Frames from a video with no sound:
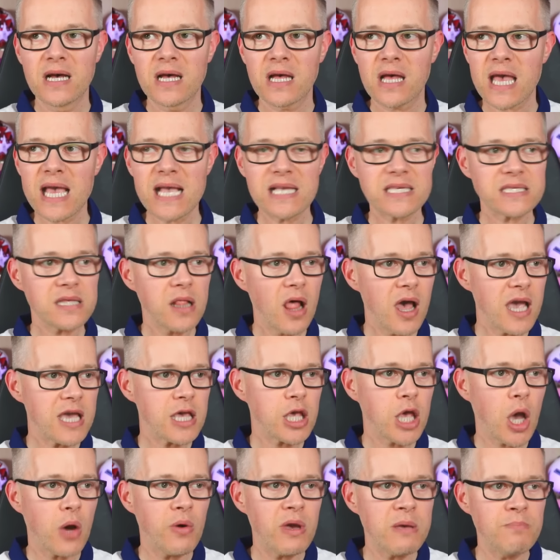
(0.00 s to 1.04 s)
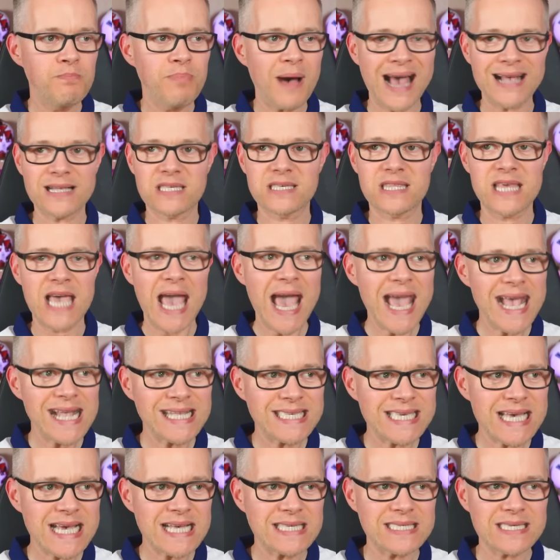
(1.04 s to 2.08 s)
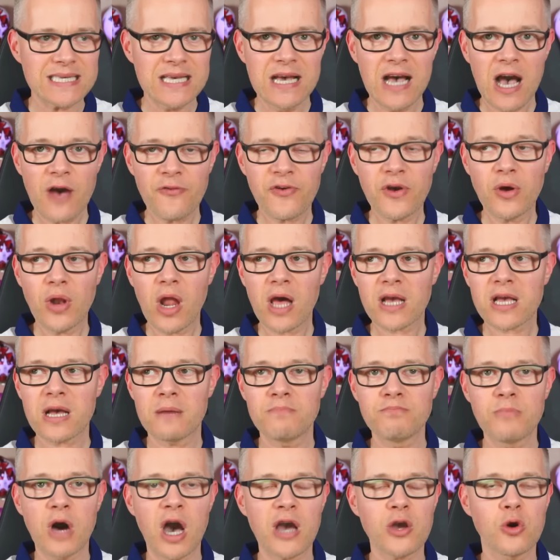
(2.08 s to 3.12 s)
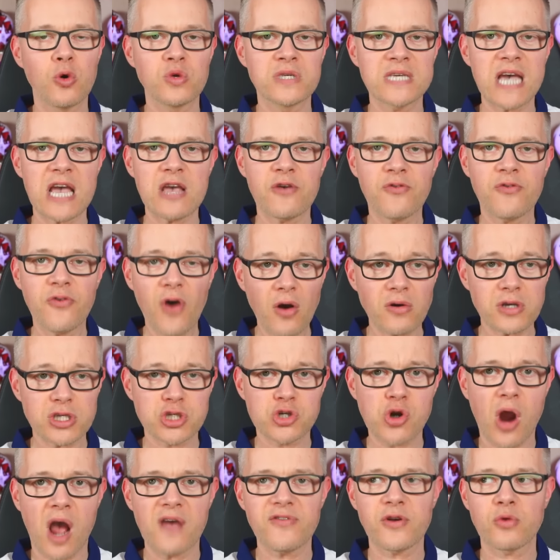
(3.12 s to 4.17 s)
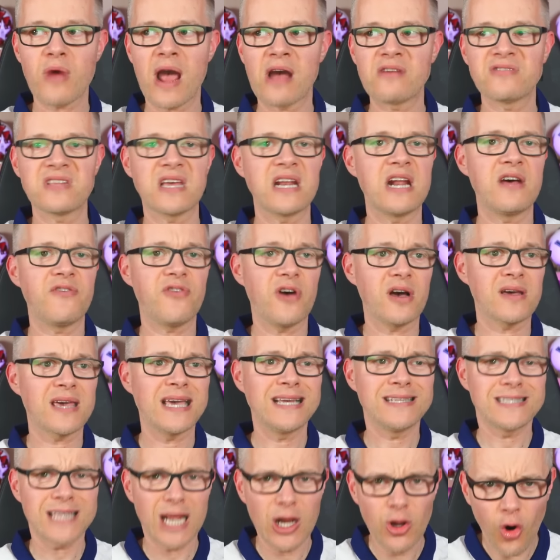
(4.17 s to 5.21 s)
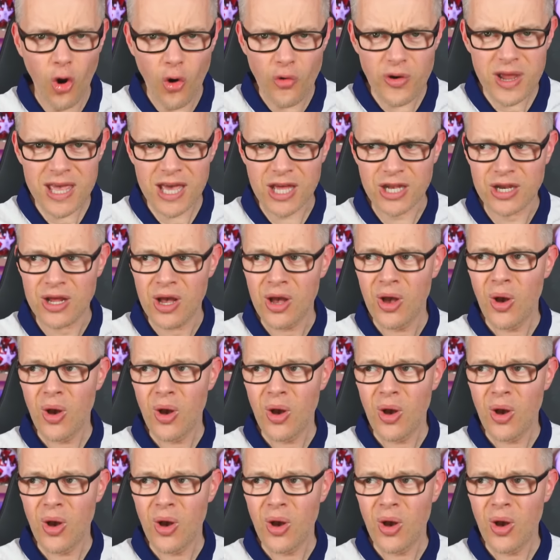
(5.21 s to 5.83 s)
It's like going back to the 80s. I feel like I'm Michael J. Fox driving around in a fucking DeLorean.